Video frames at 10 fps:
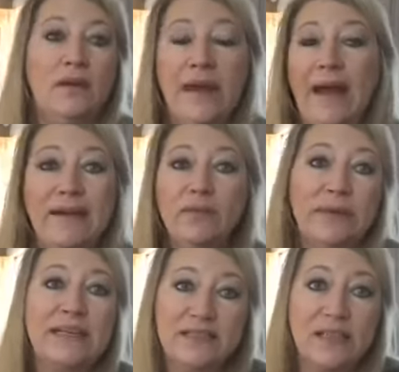not
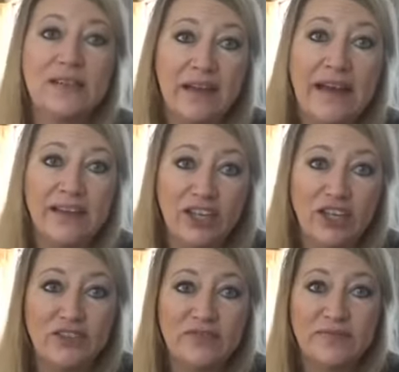everybody's going to like
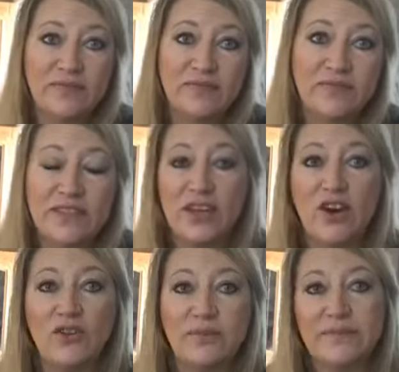you.
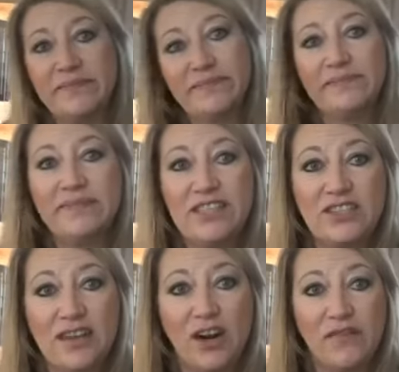So
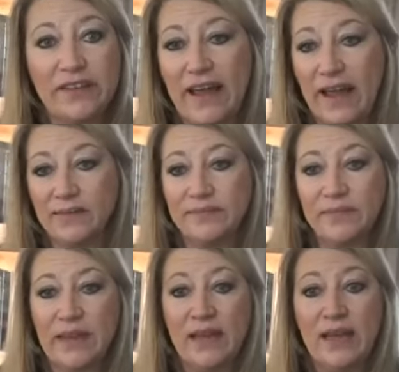just get over that.
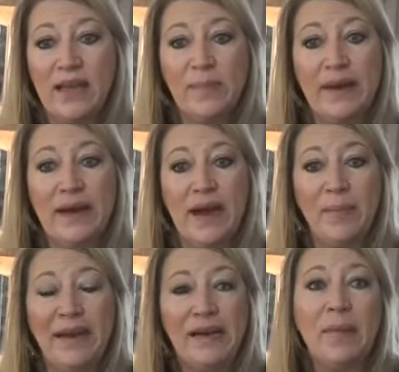But I
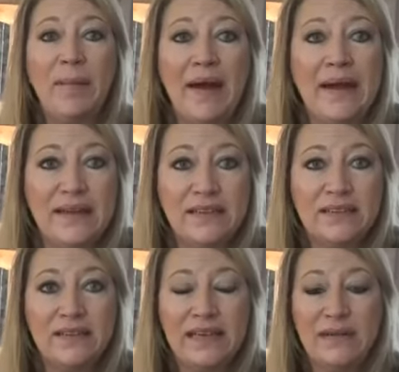made up my mind
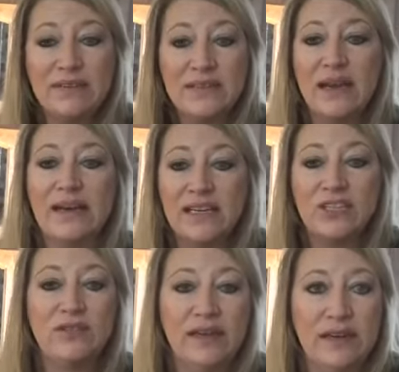that I was not going
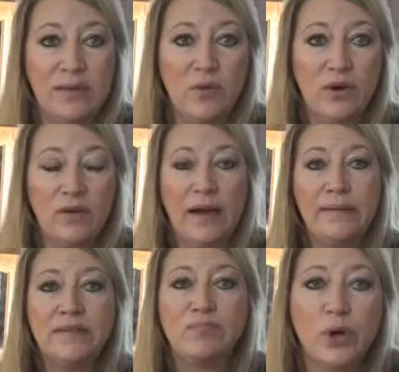to do that anymore. I
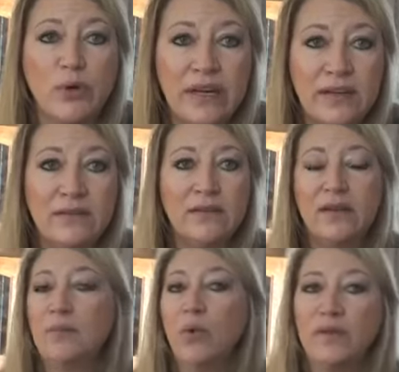was broken
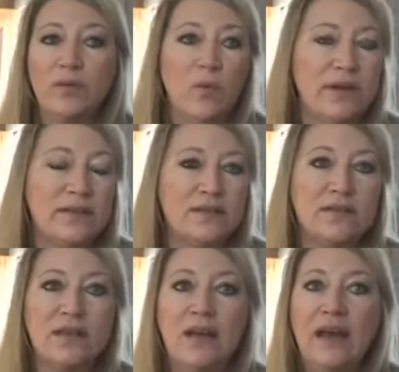more than
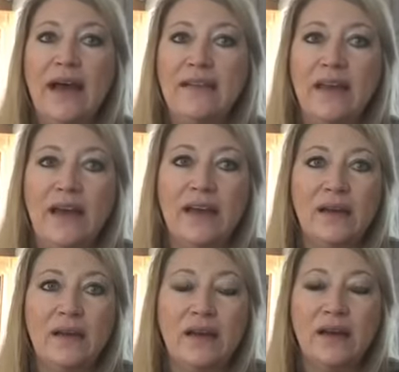once. I
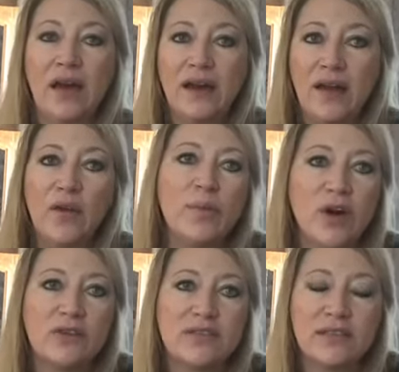let another
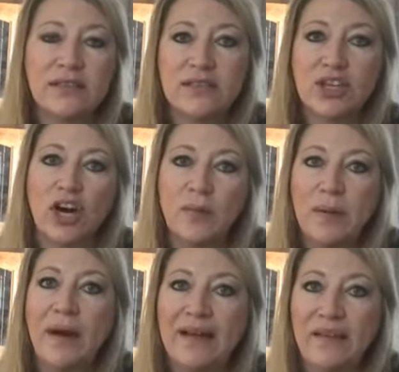person
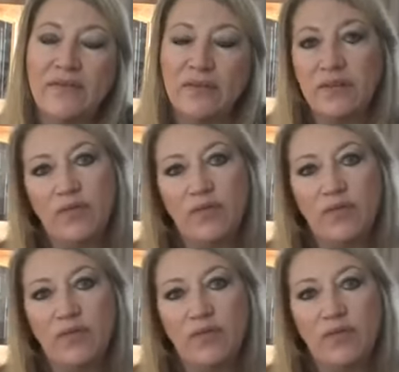determine my level